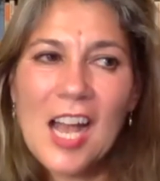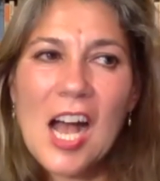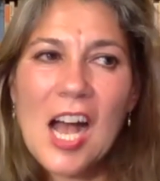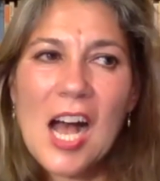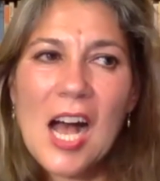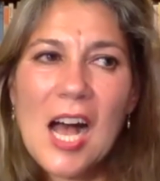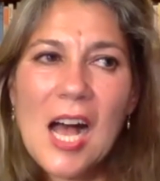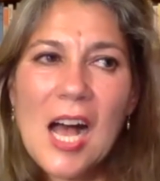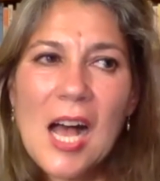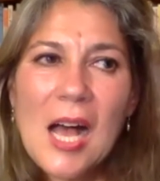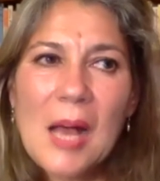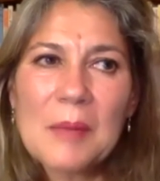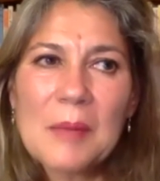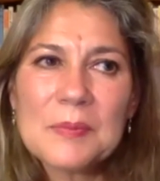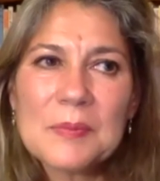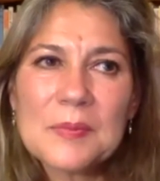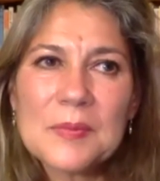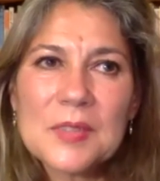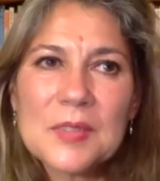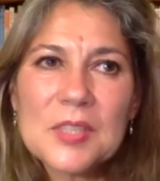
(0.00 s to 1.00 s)

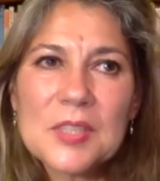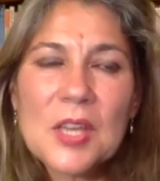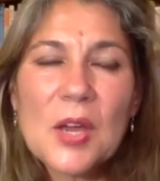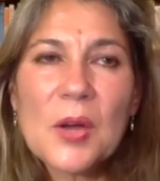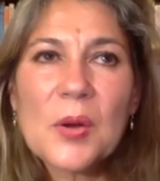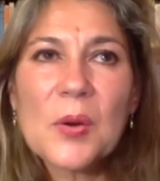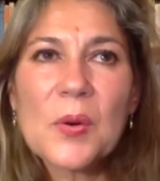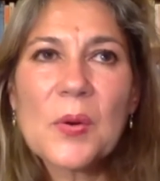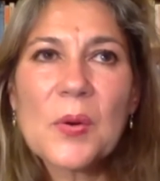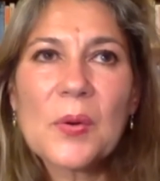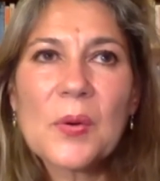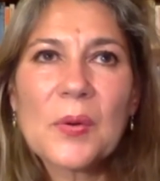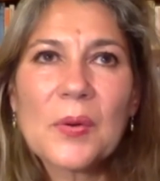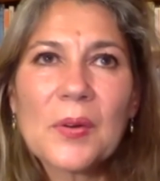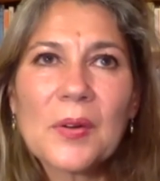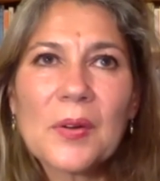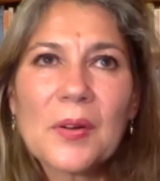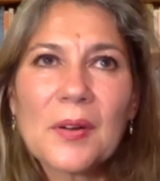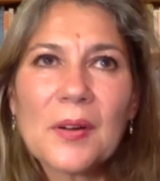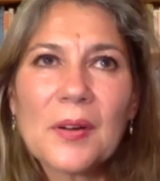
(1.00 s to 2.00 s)
Um, so
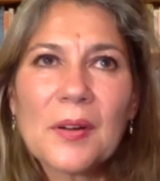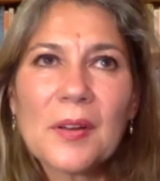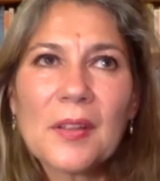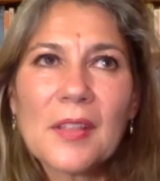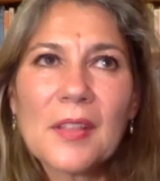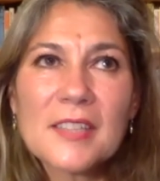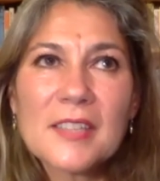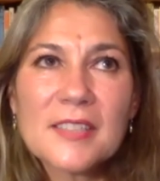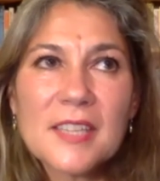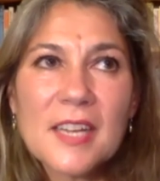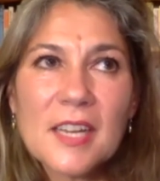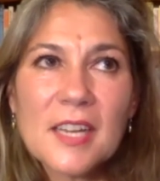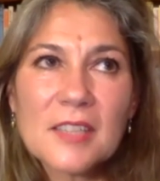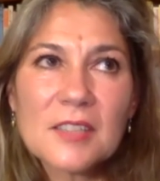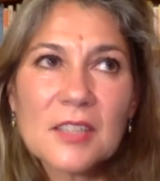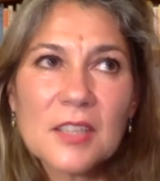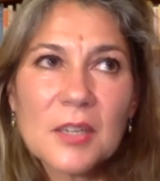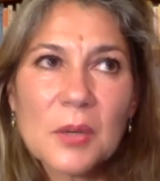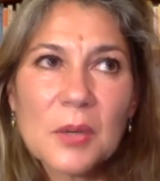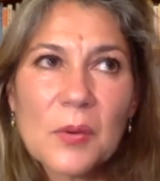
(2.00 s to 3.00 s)
that's an
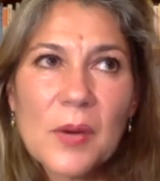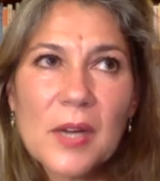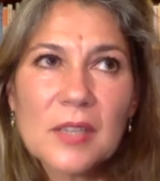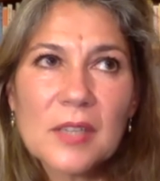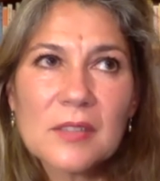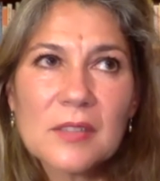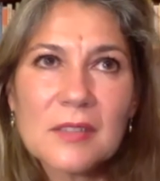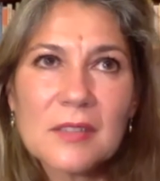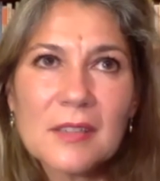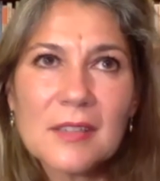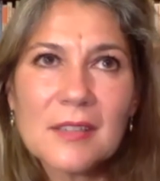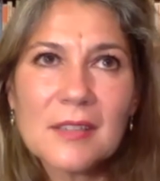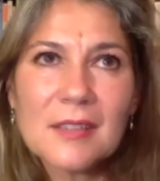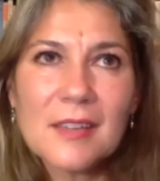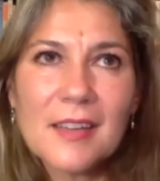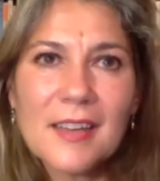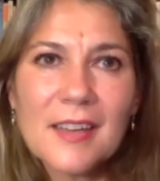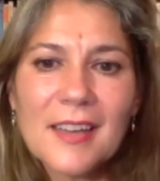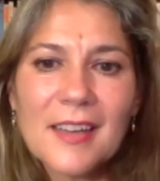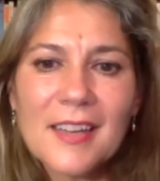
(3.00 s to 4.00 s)
excellent question,
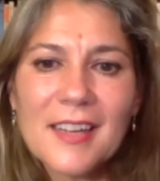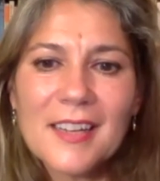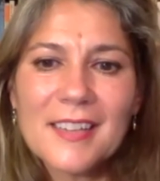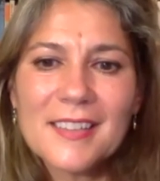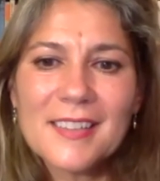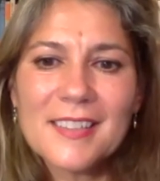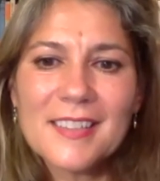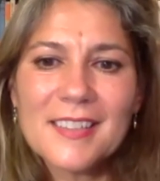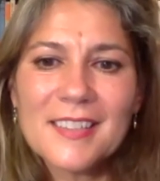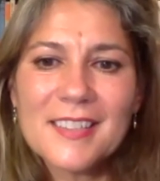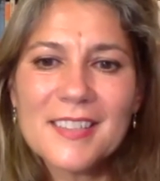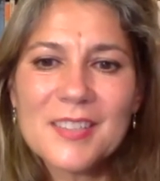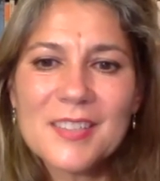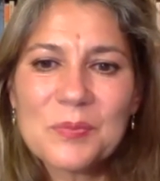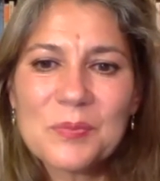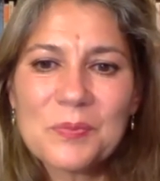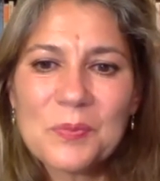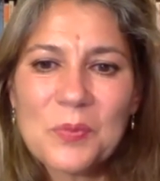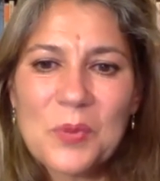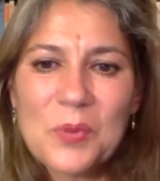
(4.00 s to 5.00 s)
and it is
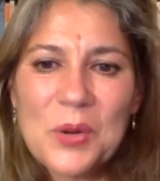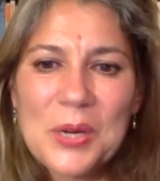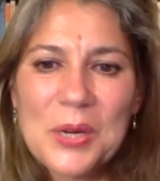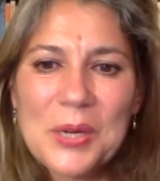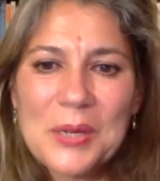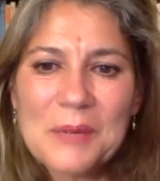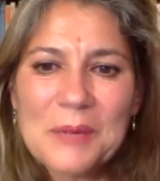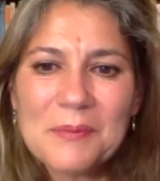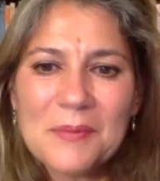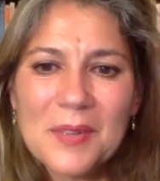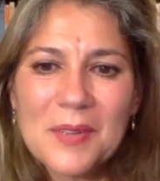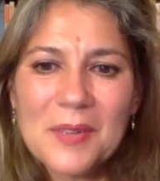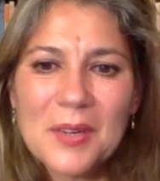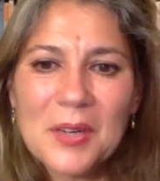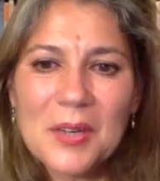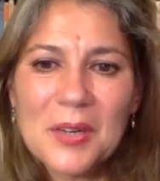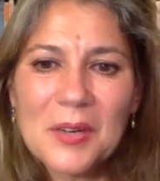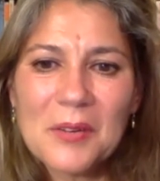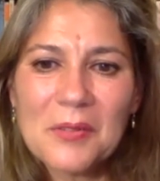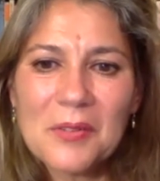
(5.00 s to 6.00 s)
one
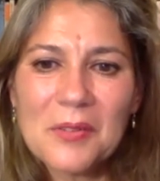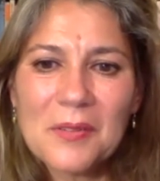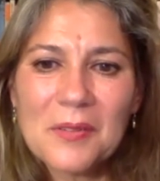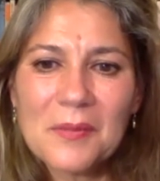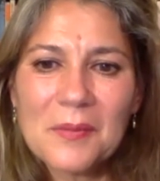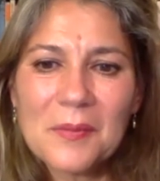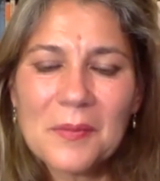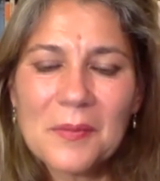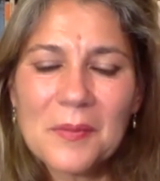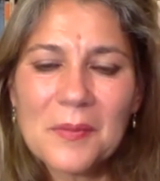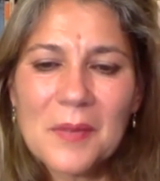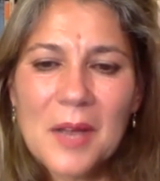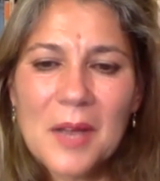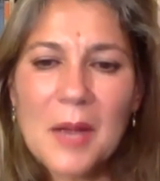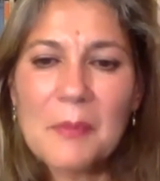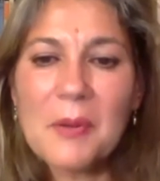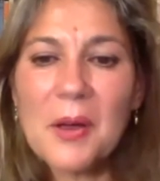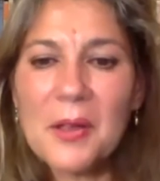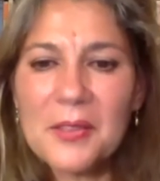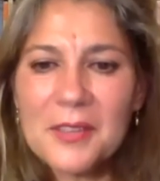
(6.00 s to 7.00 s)
of
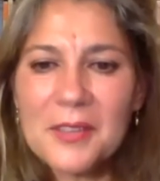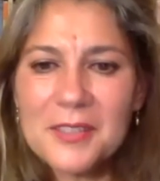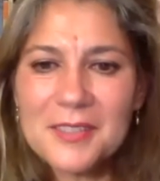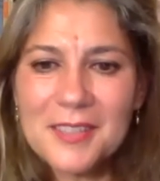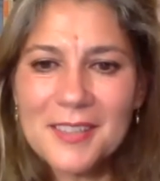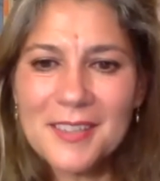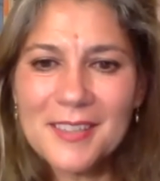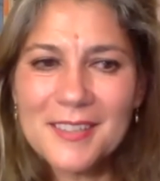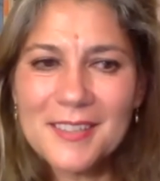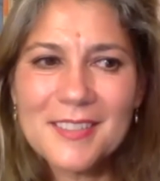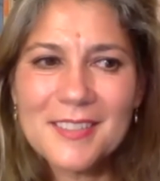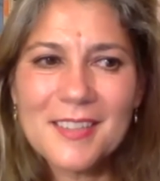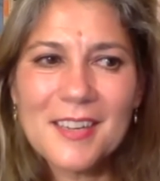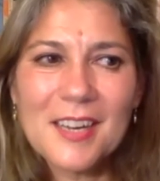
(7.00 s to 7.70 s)
hypotheses.